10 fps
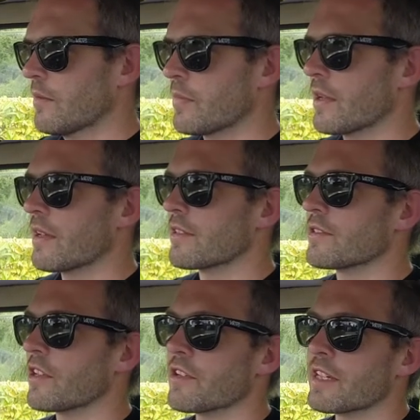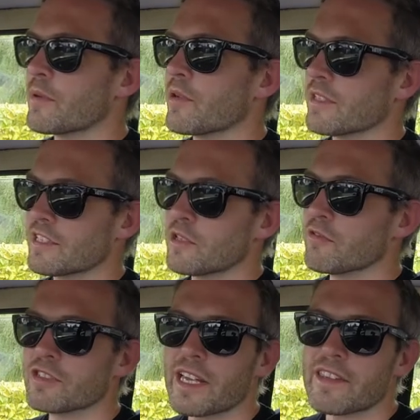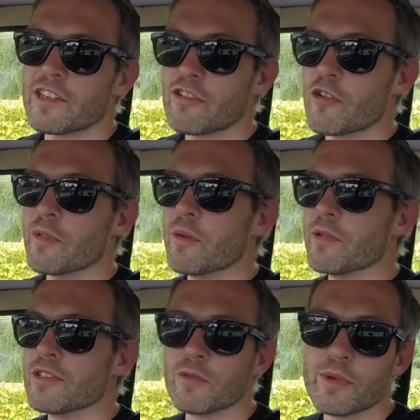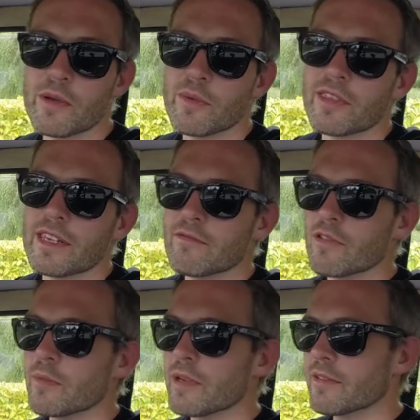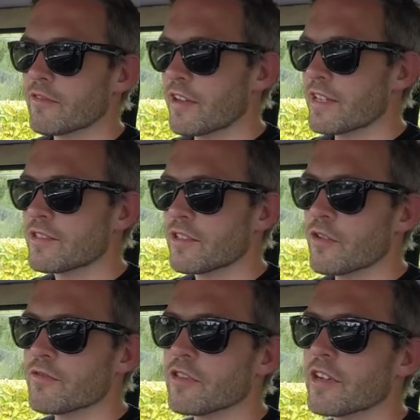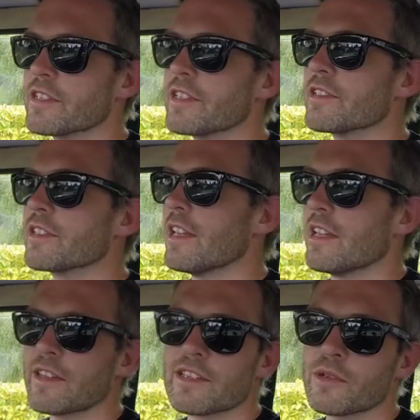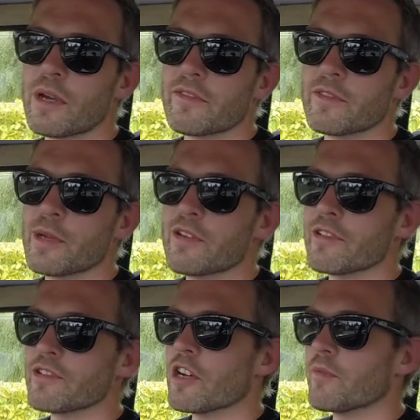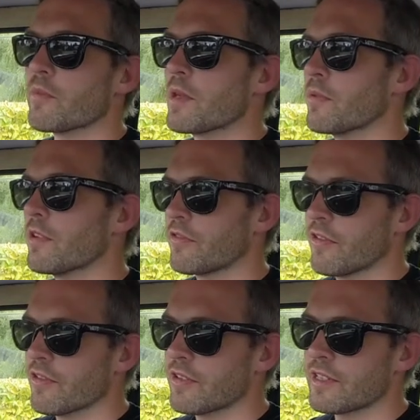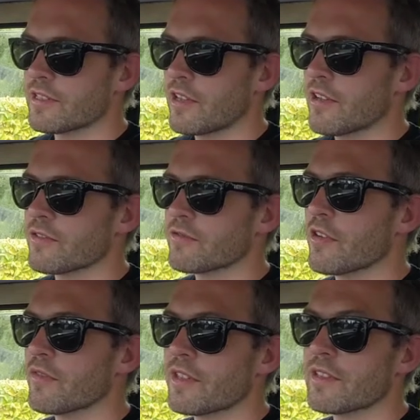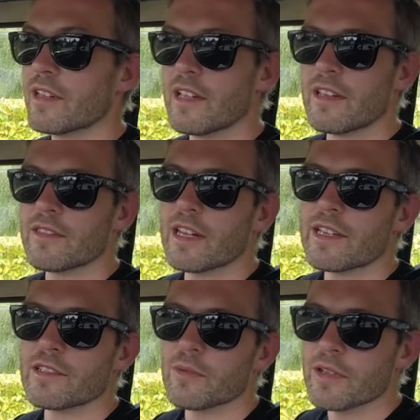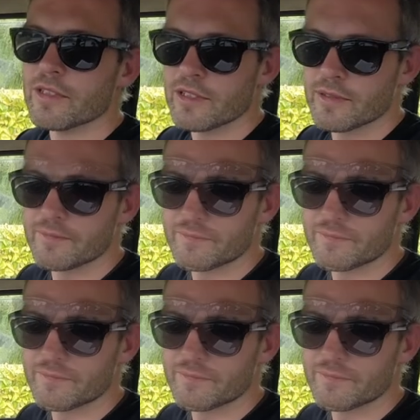but certainly because they still retain the chrome bumpers, albeit with the rubber faced overriders, they still have the period charm that people look for in these cars rather than the later ones.